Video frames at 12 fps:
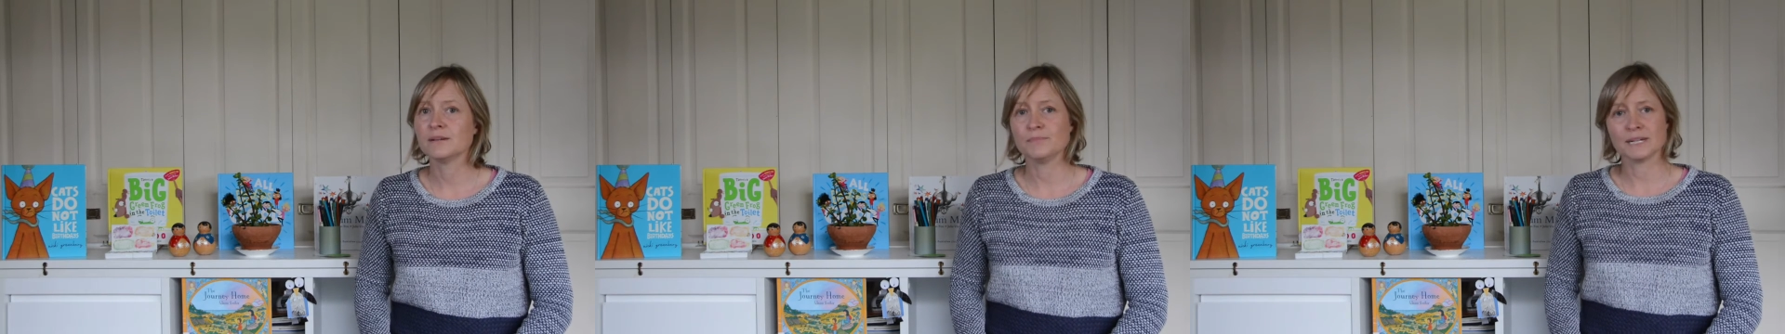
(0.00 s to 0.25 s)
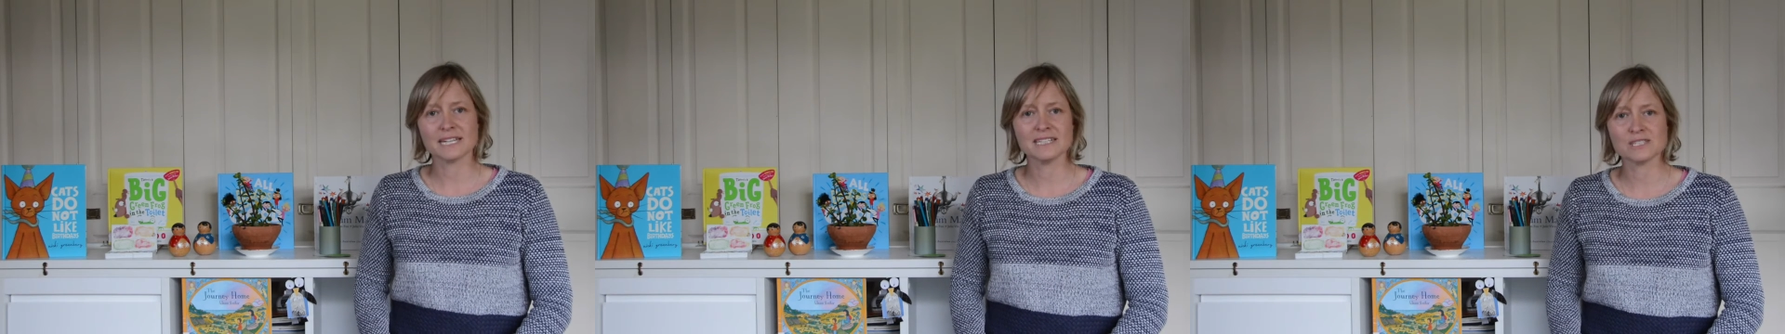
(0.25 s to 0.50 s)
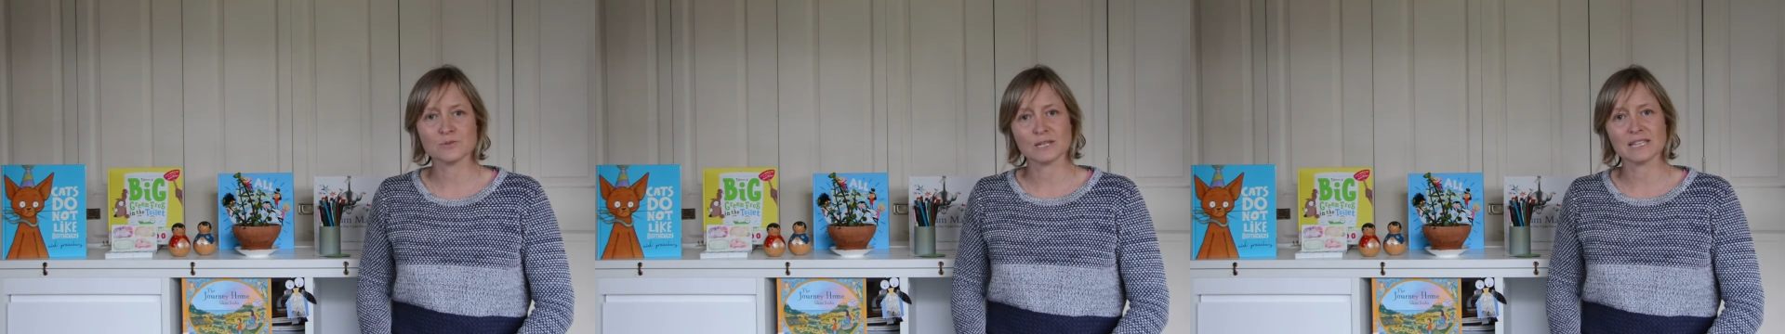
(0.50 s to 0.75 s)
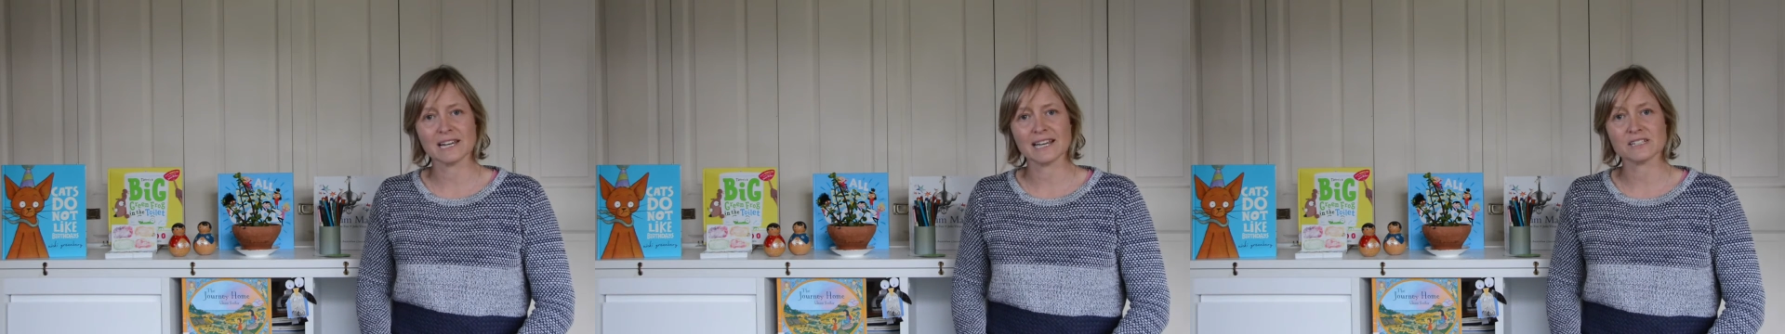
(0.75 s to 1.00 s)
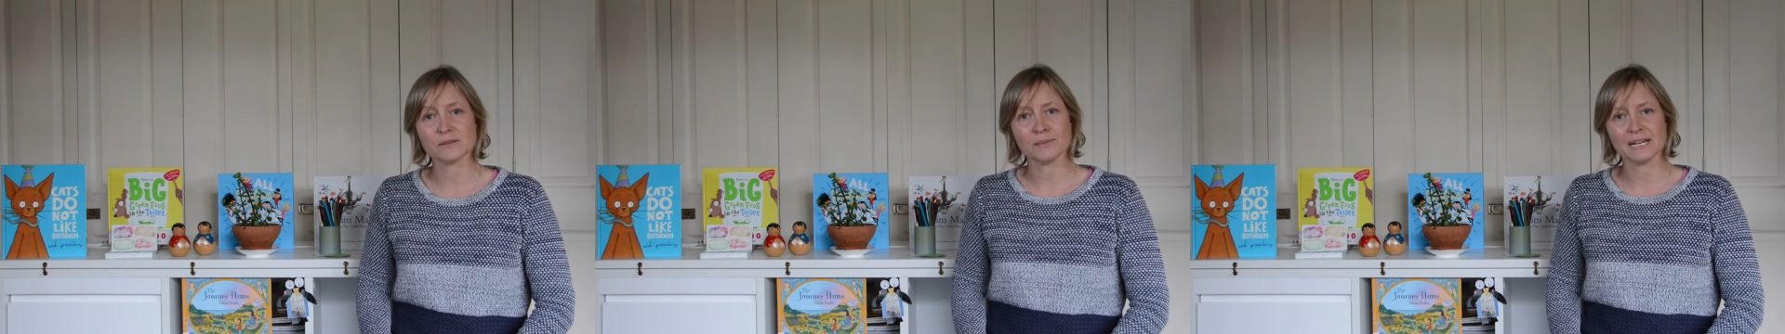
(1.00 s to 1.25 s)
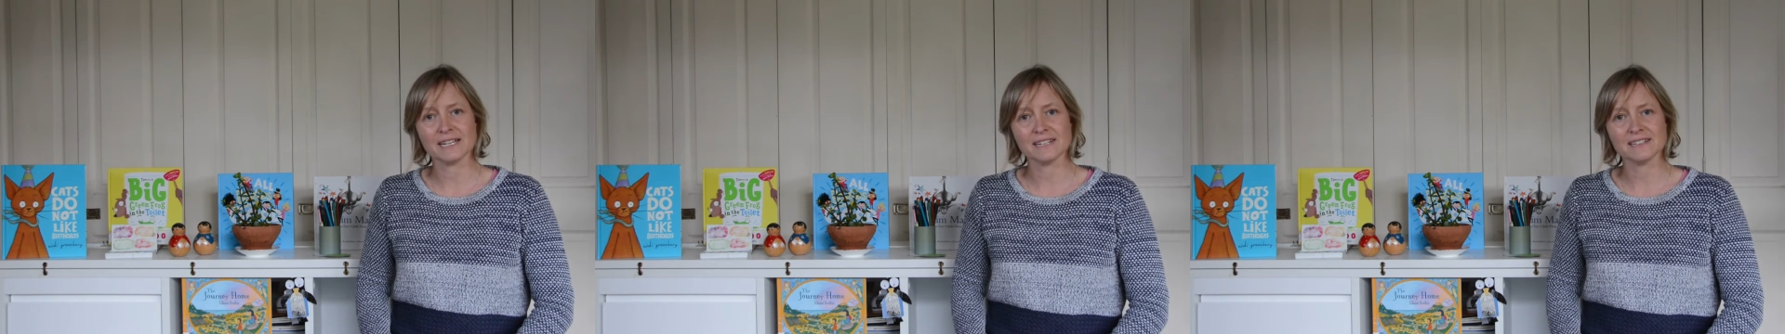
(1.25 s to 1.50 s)
begins with the letter
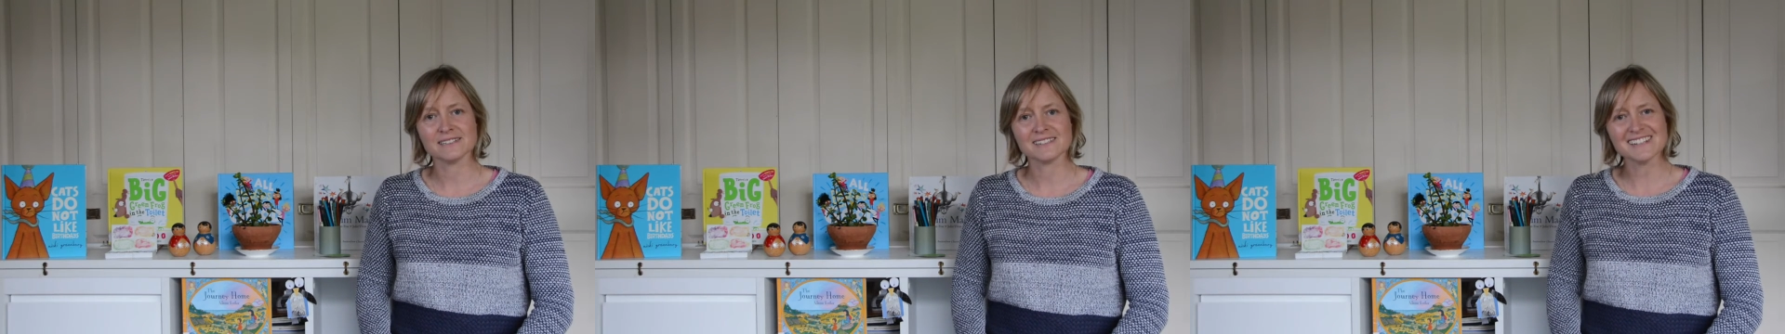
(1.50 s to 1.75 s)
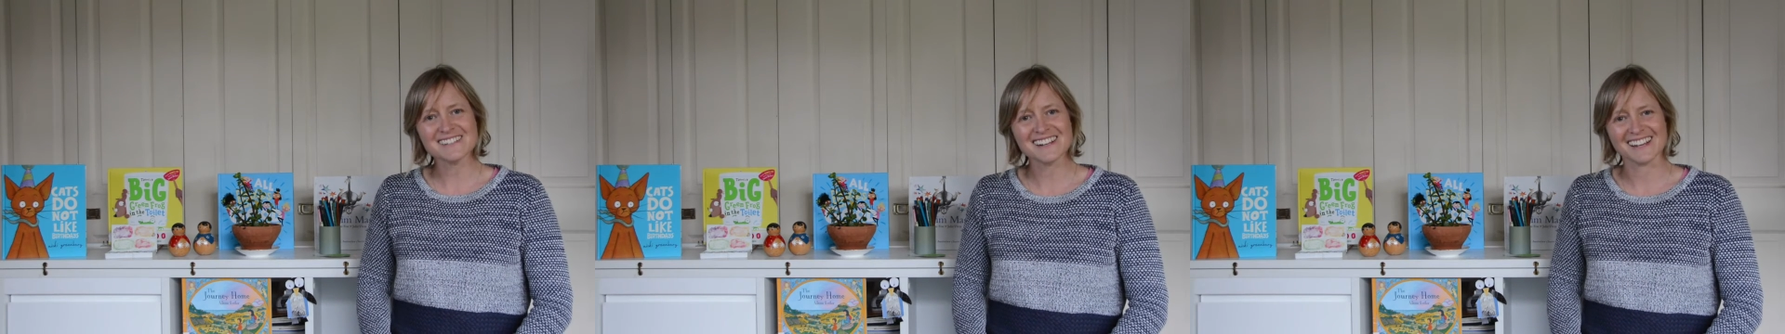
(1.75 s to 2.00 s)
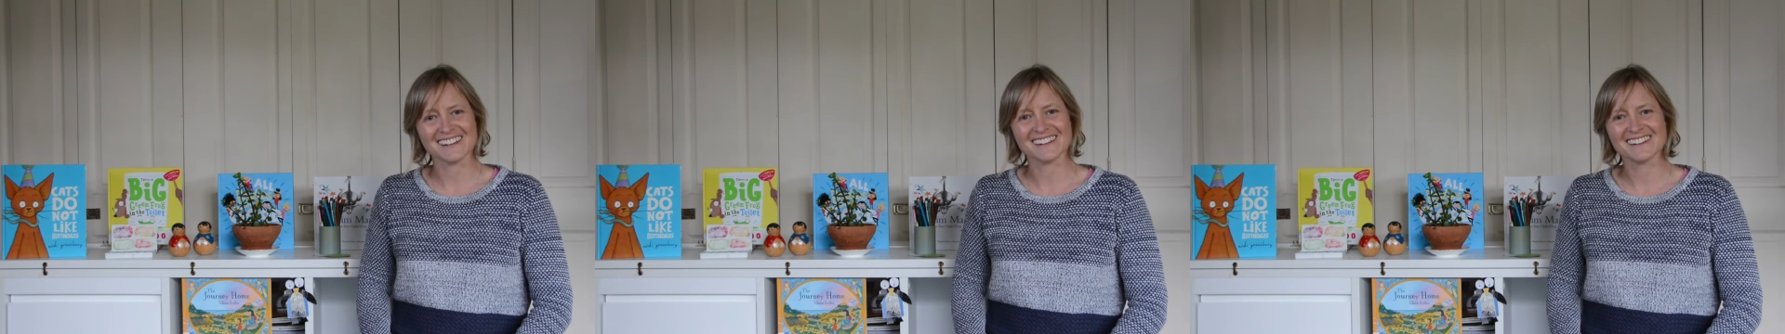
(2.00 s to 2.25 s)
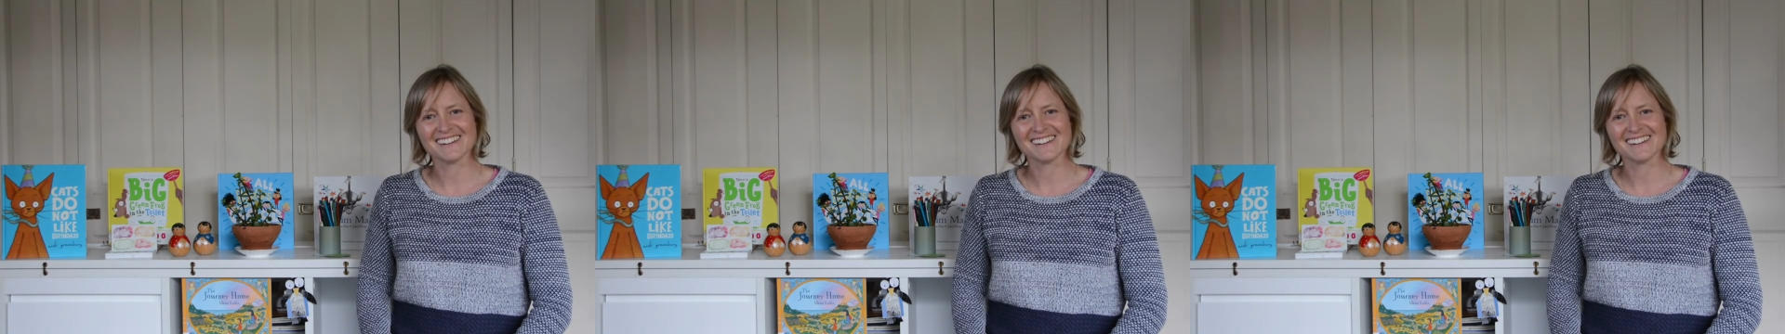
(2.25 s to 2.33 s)
P, doesn't it?